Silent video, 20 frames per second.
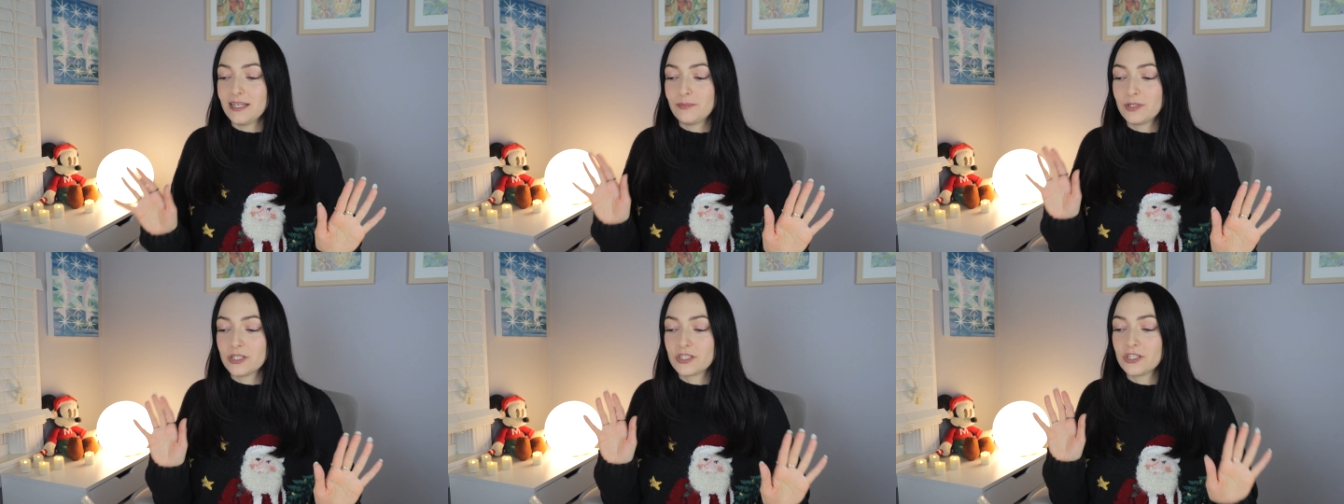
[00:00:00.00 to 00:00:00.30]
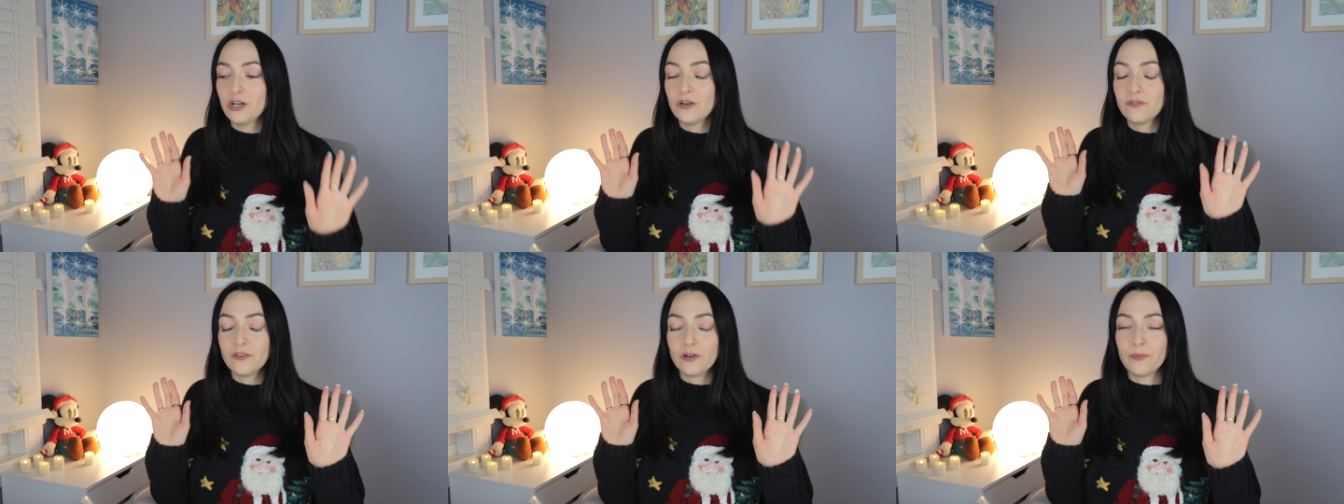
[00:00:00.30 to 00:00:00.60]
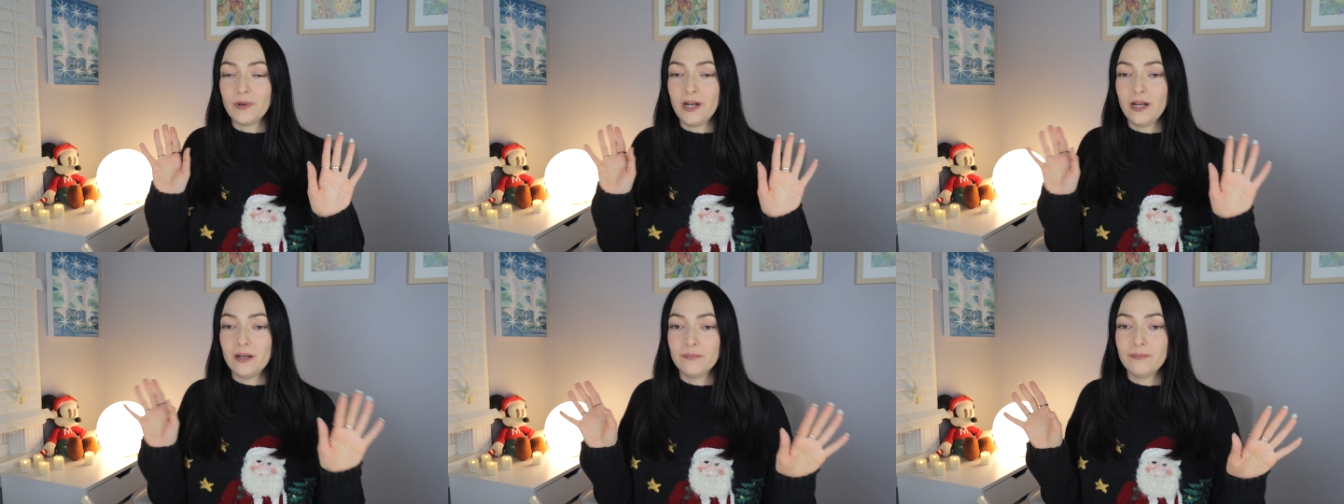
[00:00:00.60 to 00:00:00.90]
I'm just
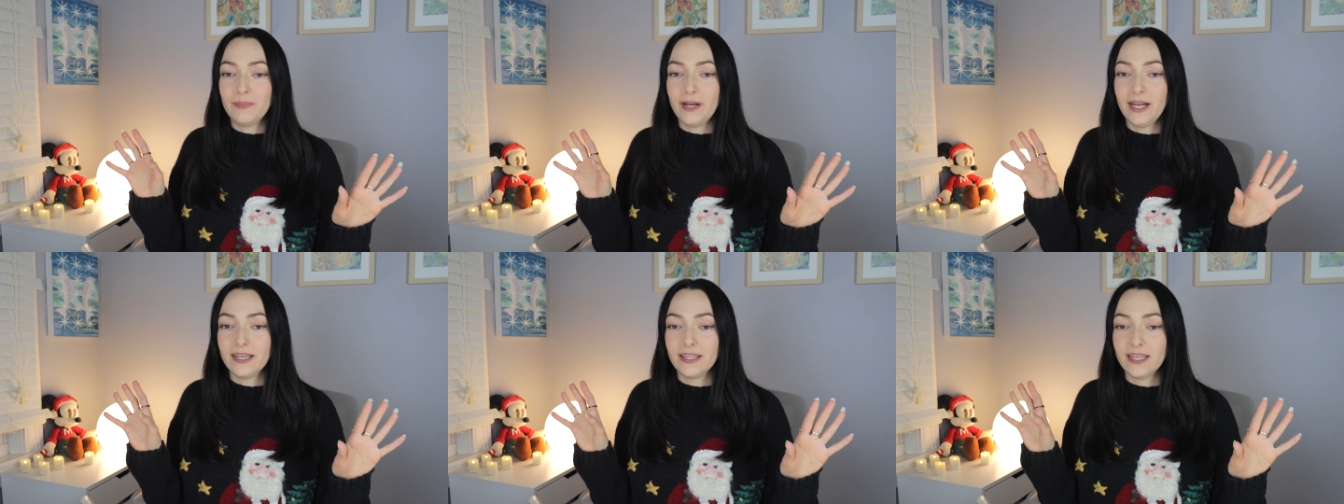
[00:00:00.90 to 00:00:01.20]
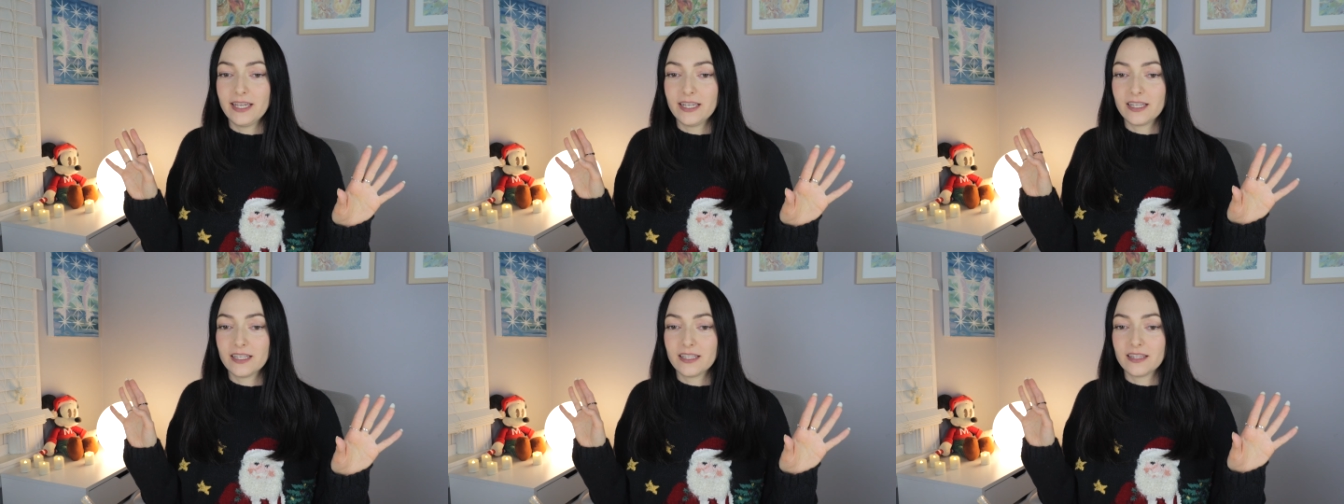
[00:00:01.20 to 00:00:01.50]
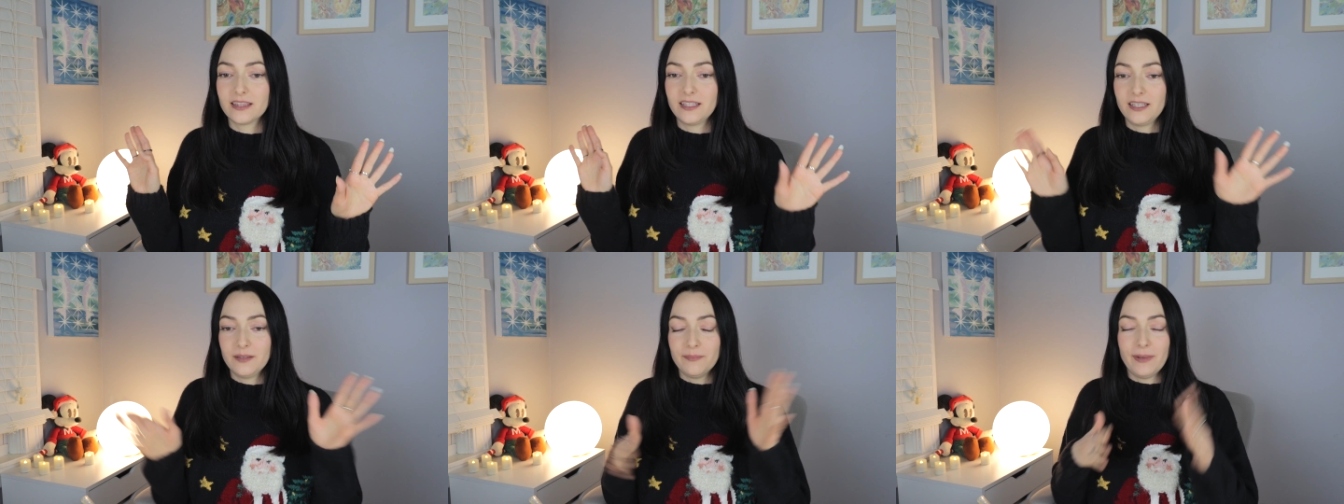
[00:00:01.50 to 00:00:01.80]
overwhelmed by like
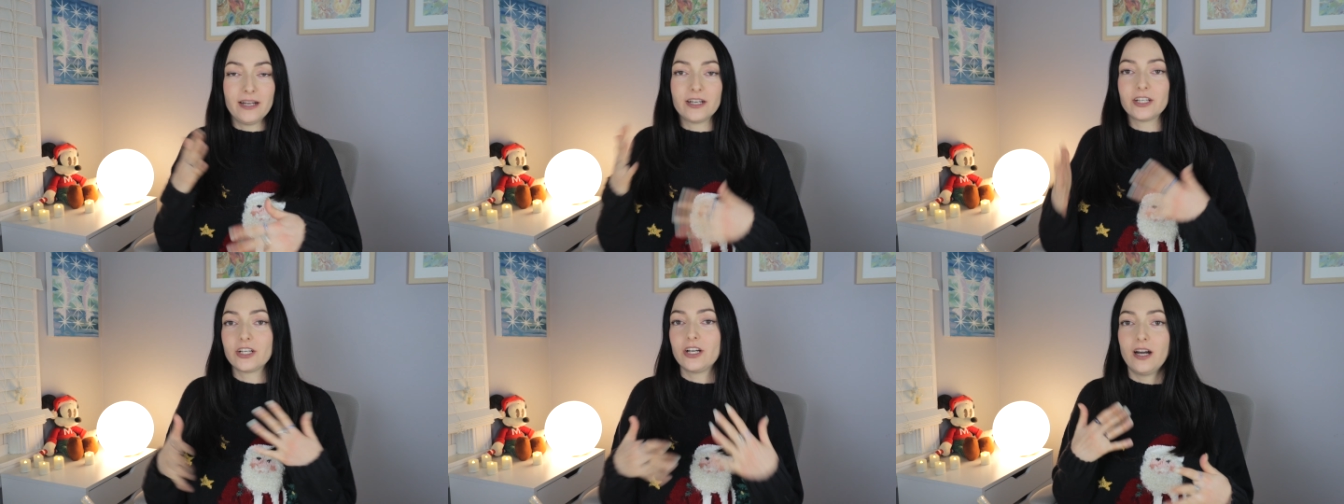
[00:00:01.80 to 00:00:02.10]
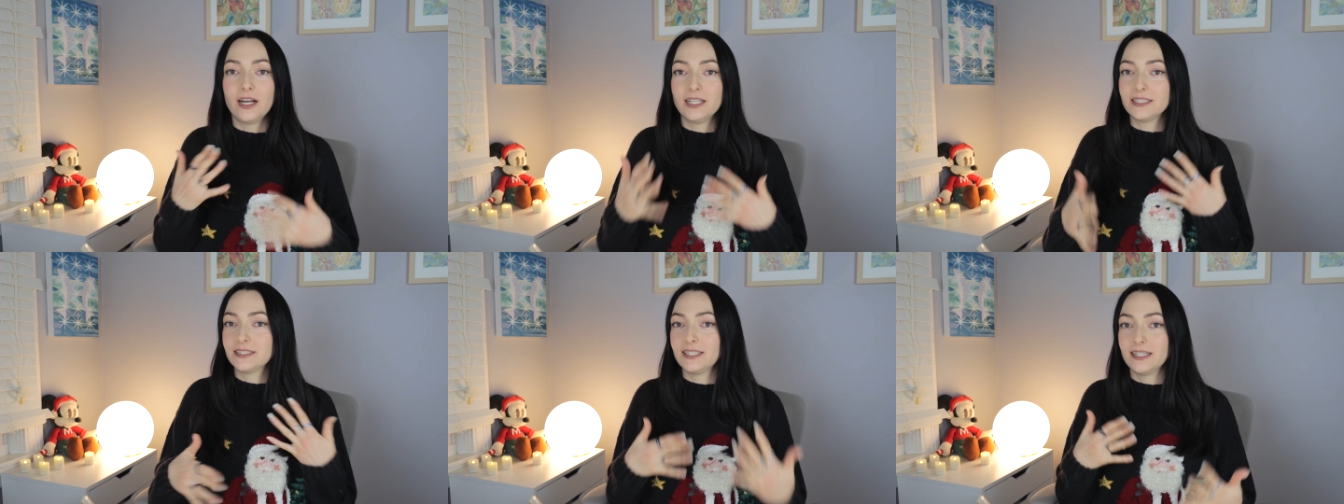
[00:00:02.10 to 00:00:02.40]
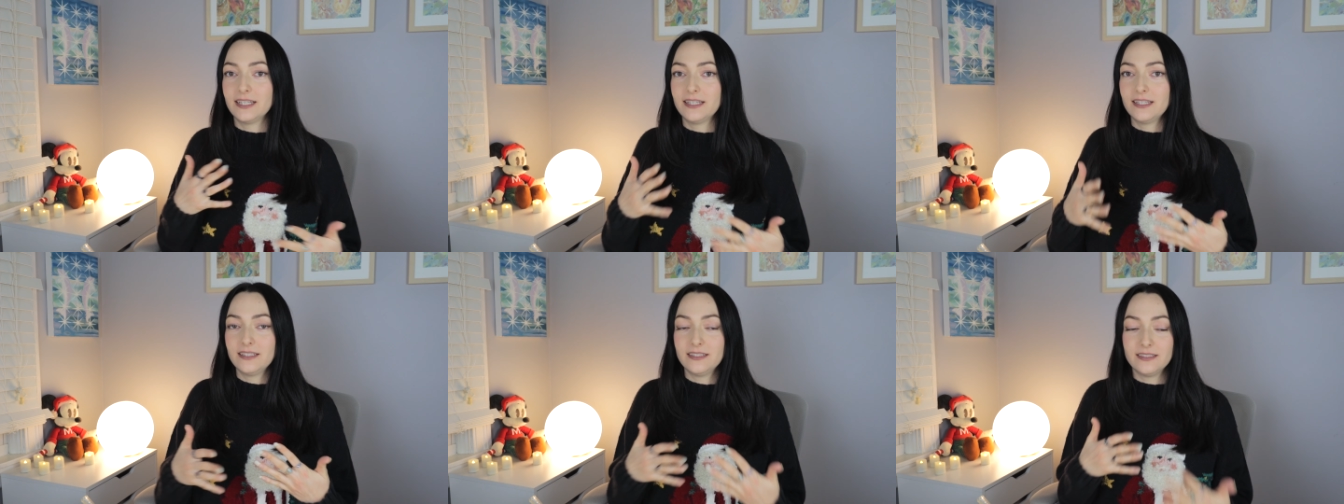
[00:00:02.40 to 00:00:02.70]
the amount of
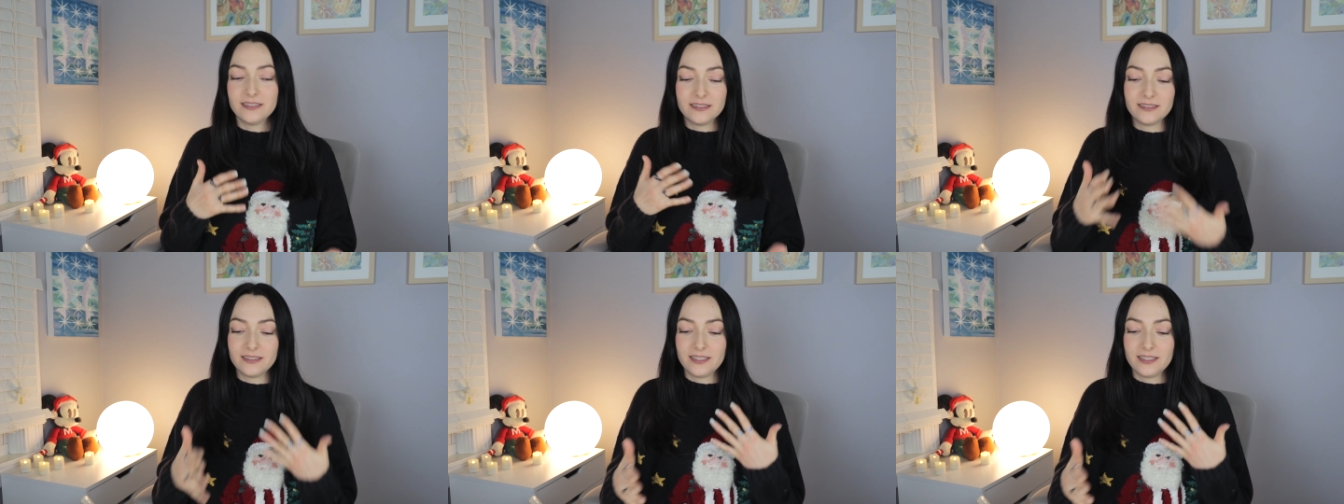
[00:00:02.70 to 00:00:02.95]
content